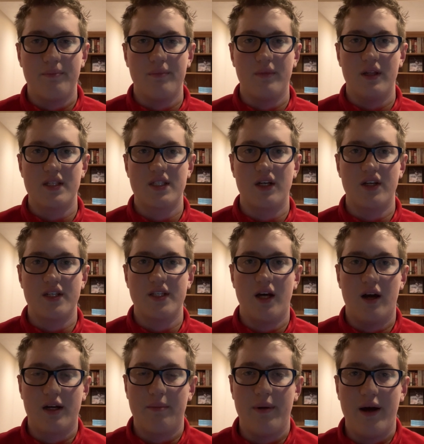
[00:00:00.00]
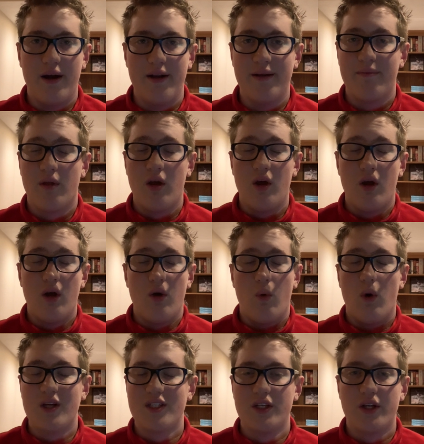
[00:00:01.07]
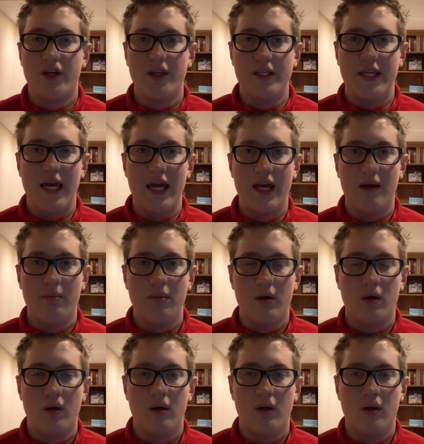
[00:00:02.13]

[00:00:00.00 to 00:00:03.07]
Let's start to talk about it. Wasn't a good game.